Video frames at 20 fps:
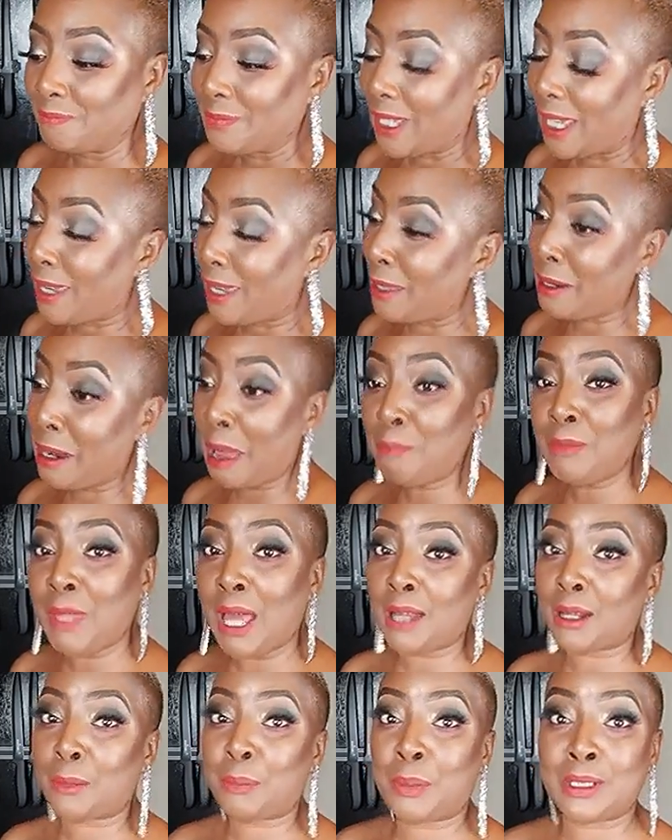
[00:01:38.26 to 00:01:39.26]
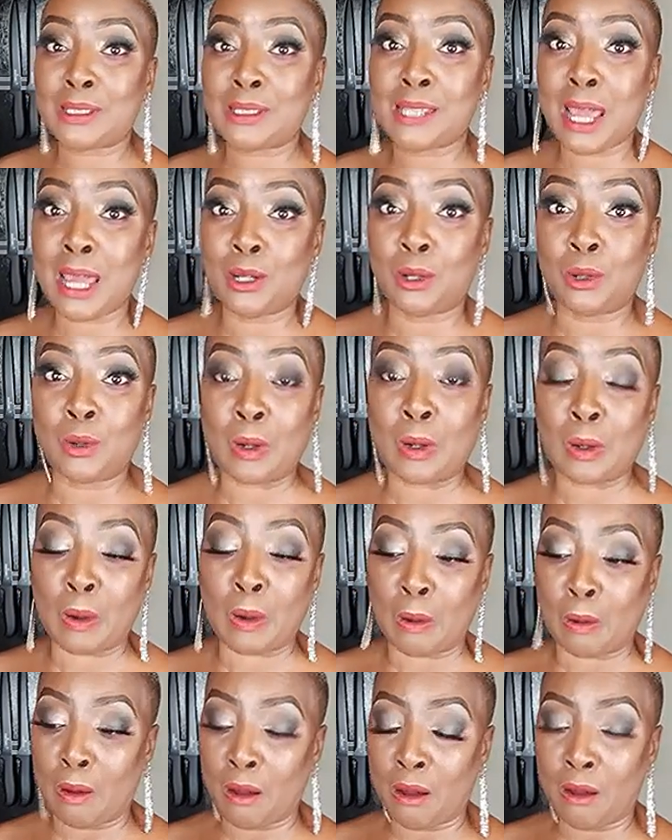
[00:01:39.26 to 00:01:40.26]
And I'm not a potato
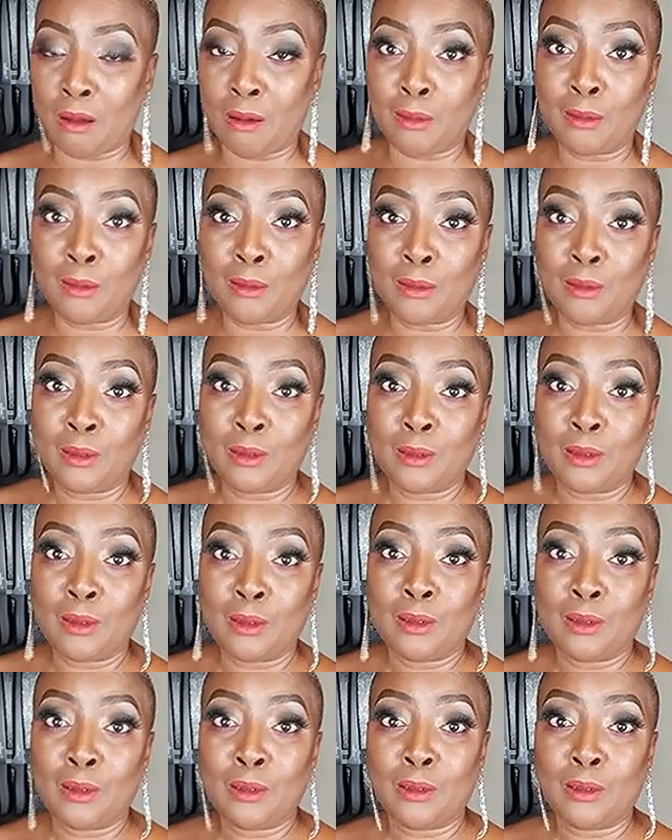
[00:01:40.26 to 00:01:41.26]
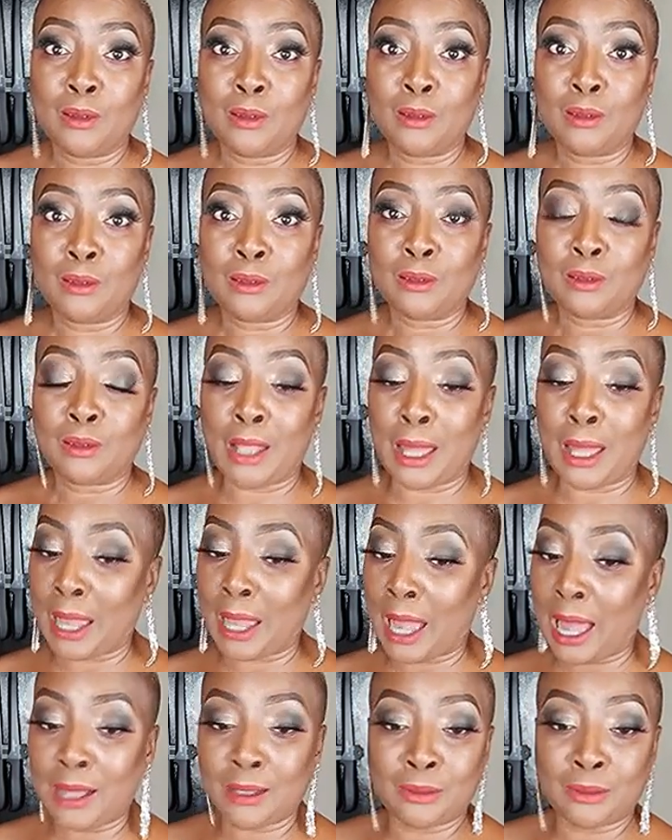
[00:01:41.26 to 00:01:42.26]
girl.
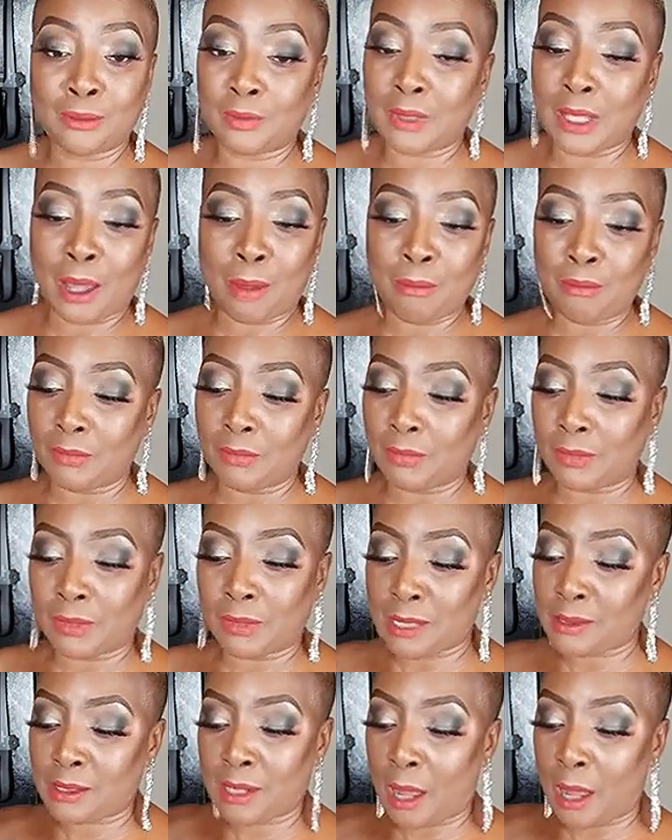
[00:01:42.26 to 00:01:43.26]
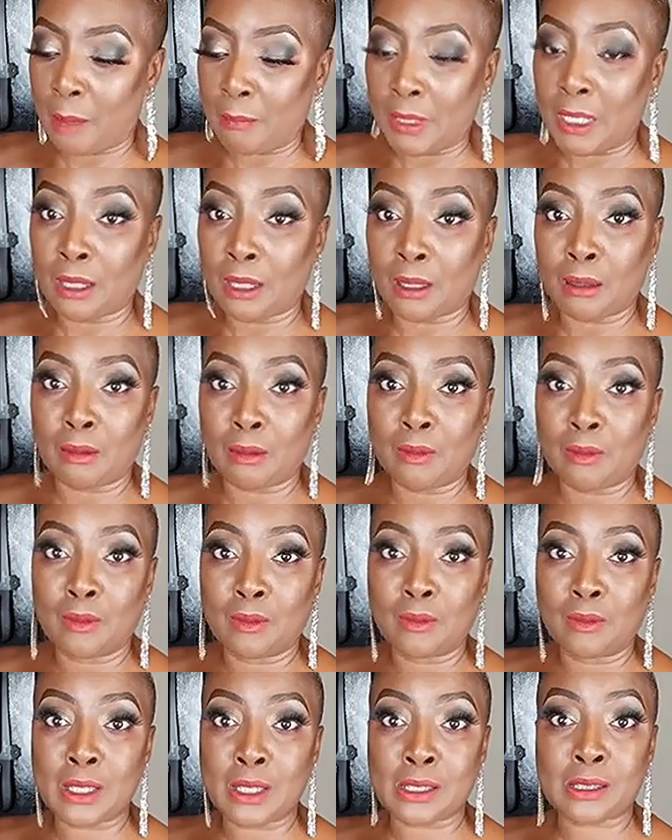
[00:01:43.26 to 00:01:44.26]
Like I don't I'm that's not me.
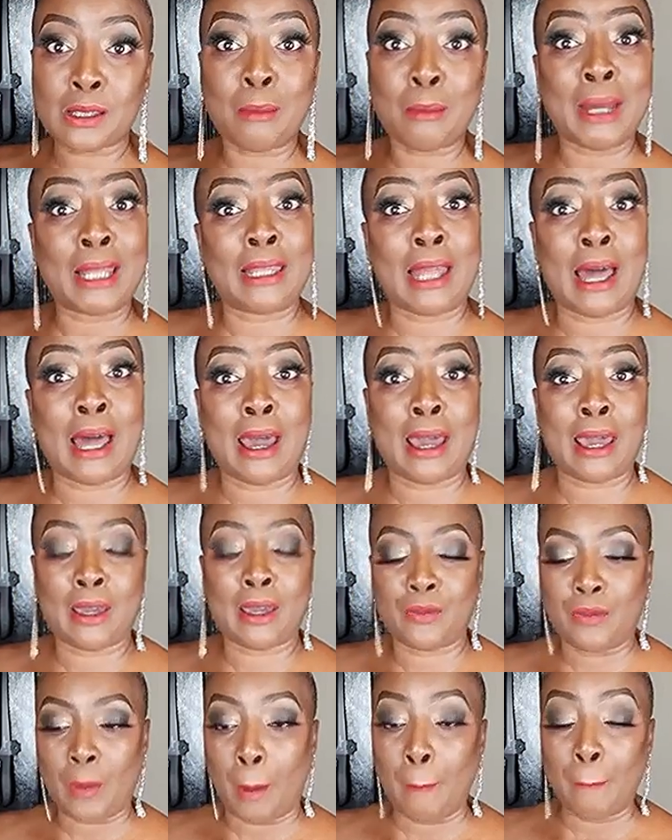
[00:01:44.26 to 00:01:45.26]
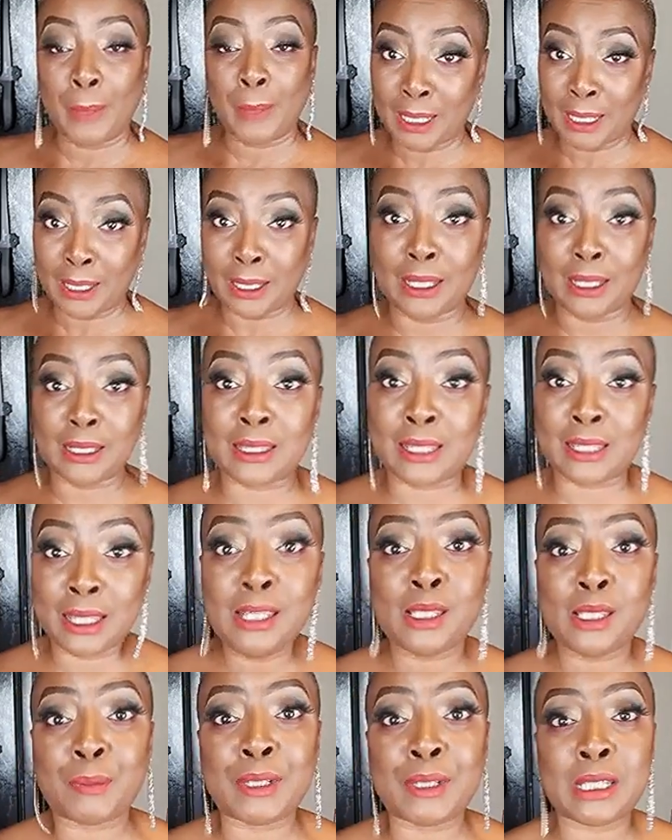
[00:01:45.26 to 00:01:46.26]
That's not my life. But
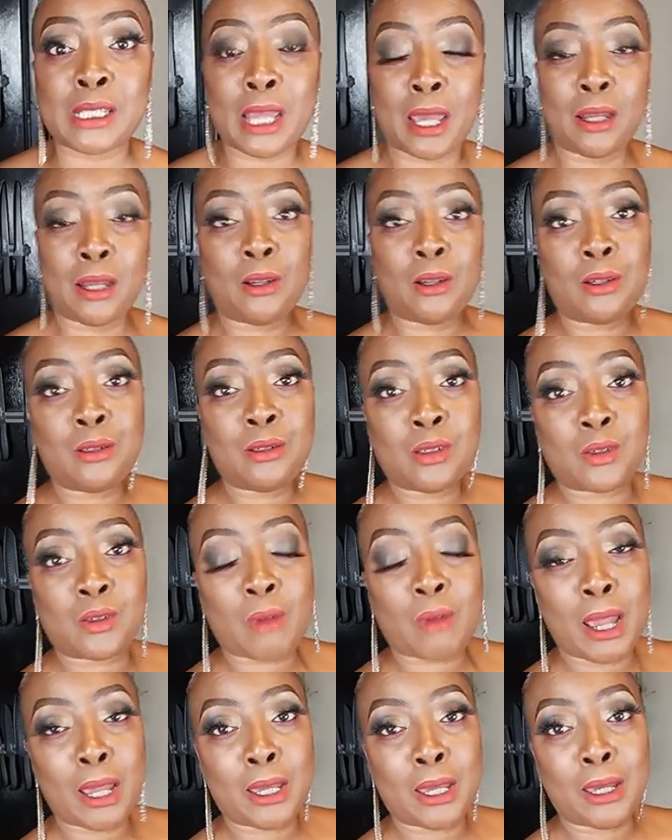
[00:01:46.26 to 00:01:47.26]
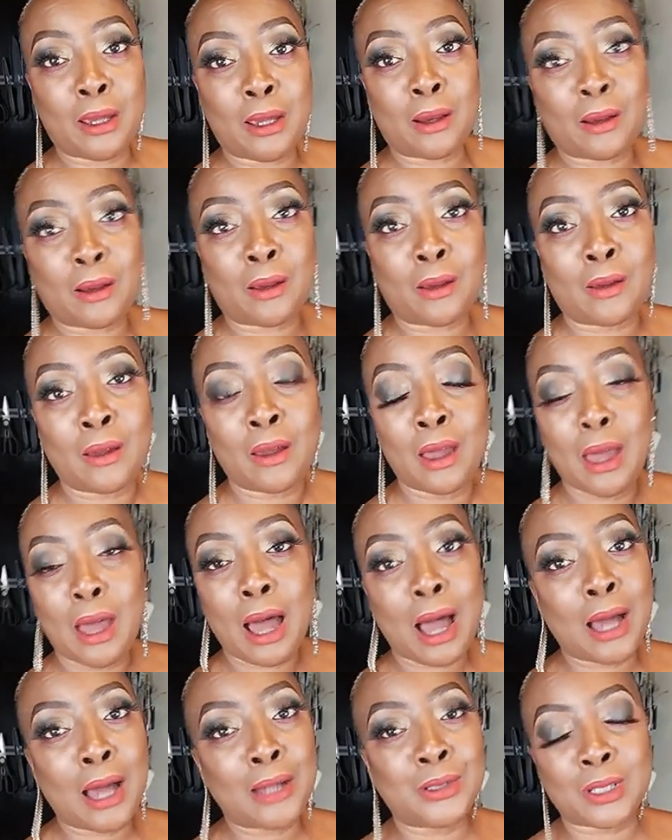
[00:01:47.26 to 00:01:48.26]
these potatoes right here
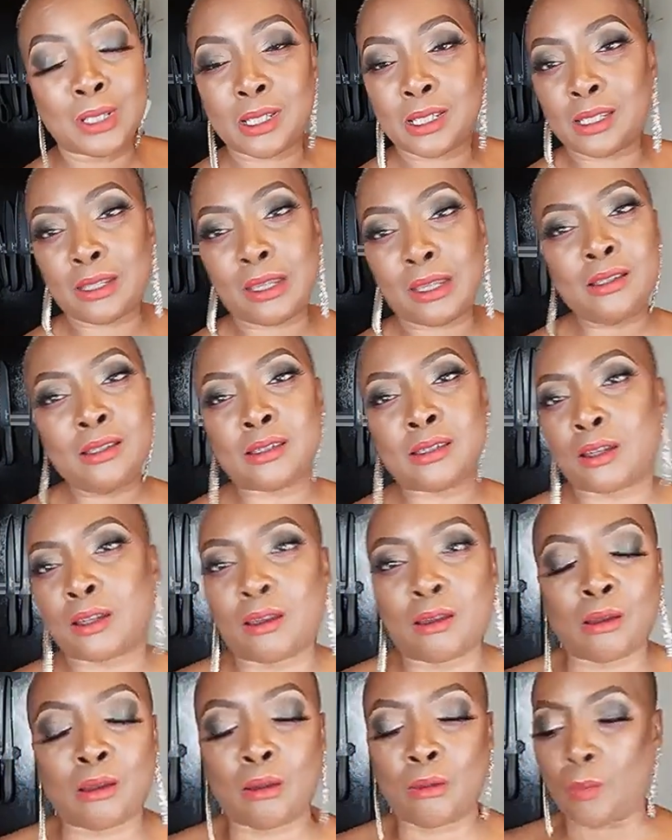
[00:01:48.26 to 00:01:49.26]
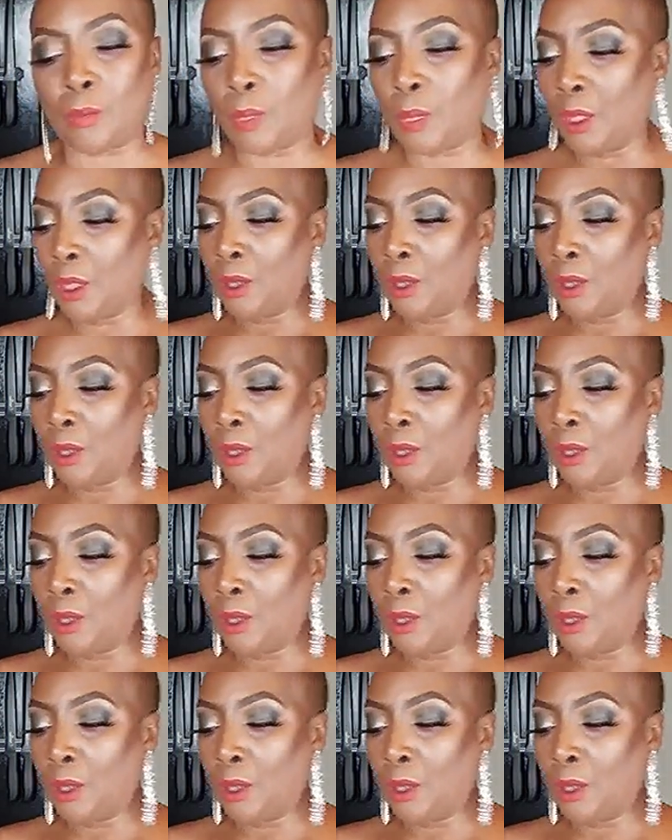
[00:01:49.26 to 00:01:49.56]
I just season them